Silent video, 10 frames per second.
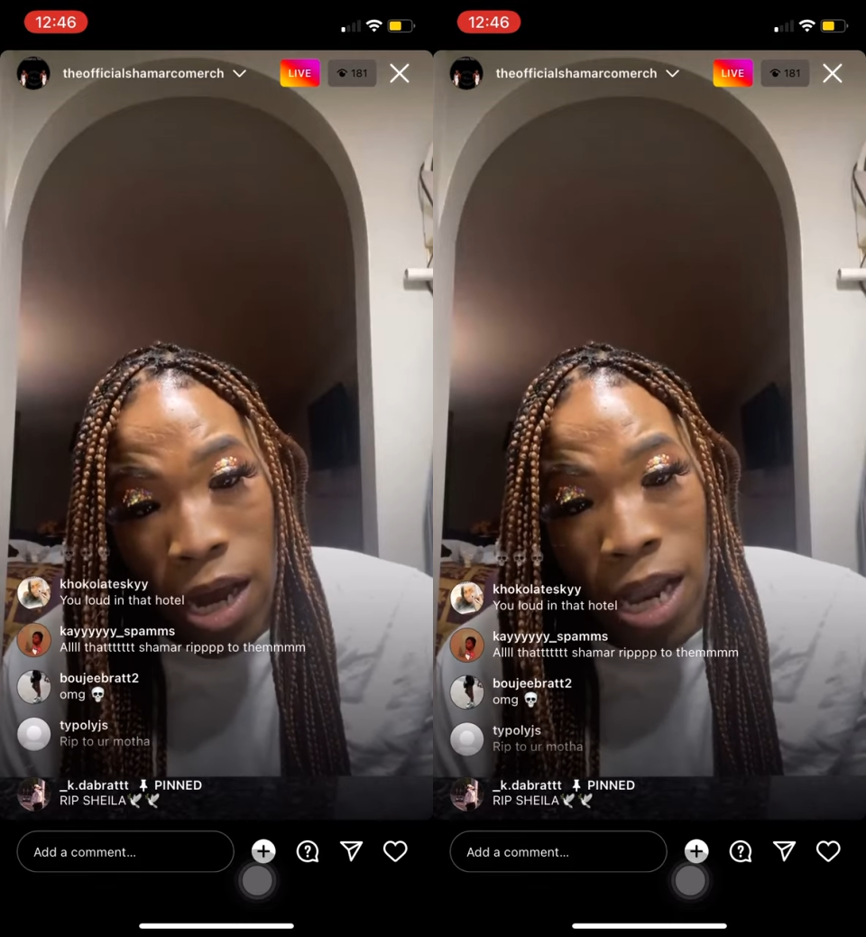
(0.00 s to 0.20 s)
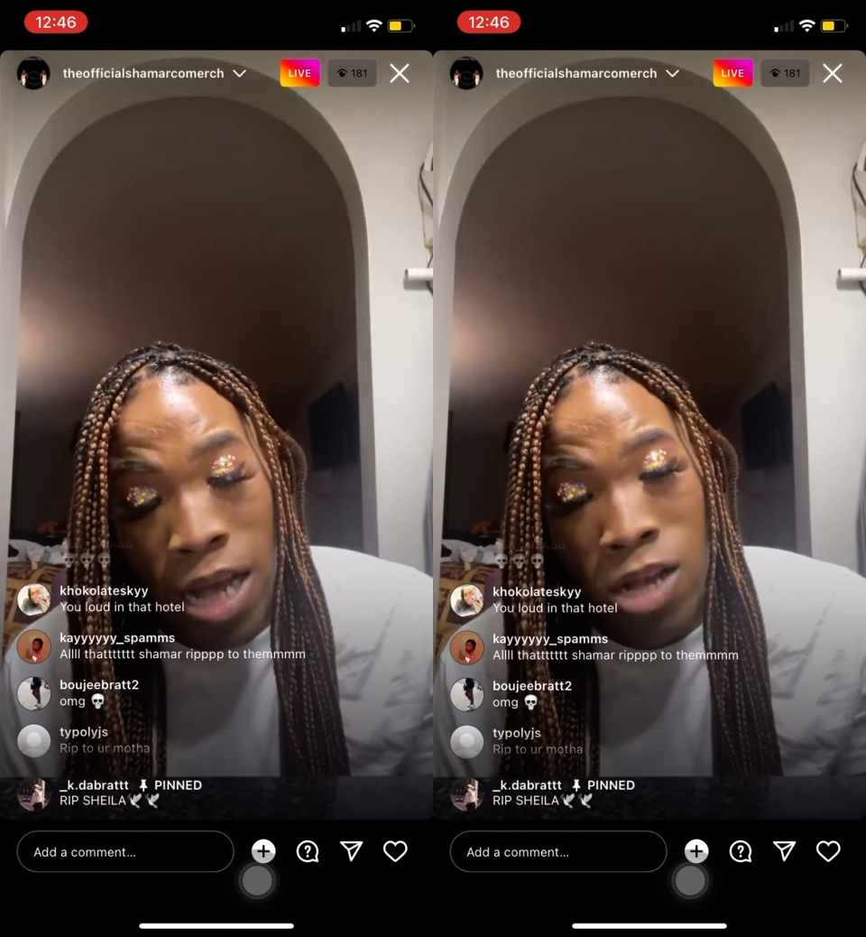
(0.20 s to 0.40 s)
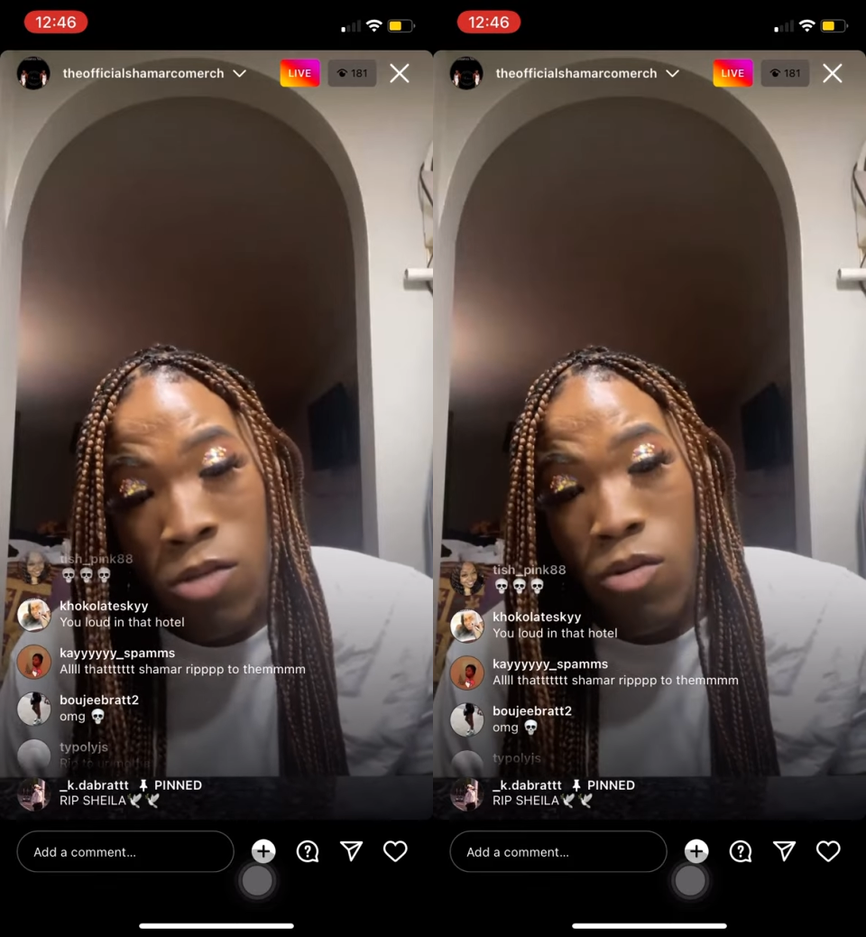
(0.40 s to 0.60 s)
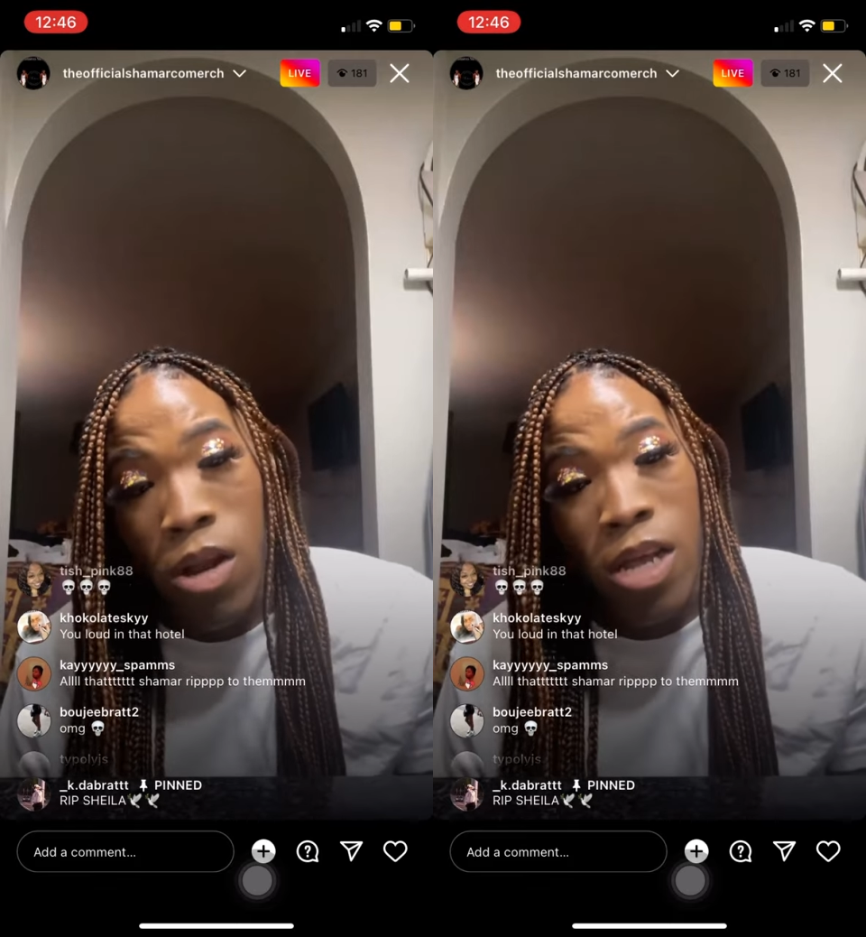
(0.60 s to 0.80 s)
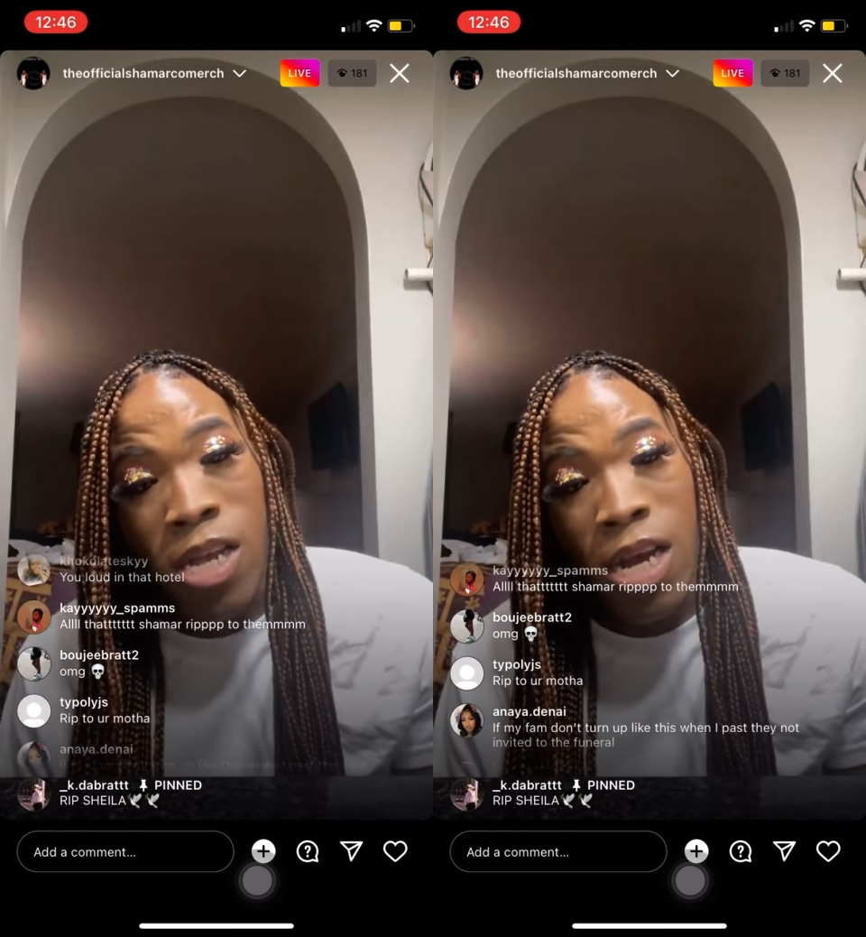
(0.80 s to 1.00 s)
And I just want
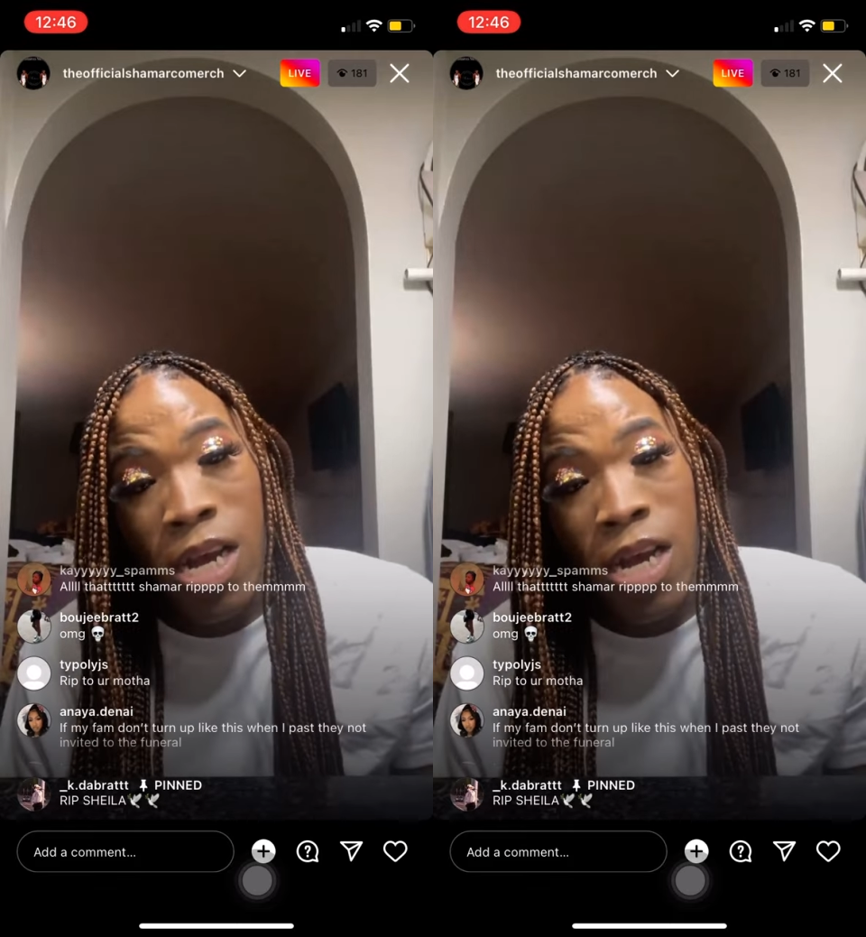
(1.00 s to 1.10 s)
to let y'all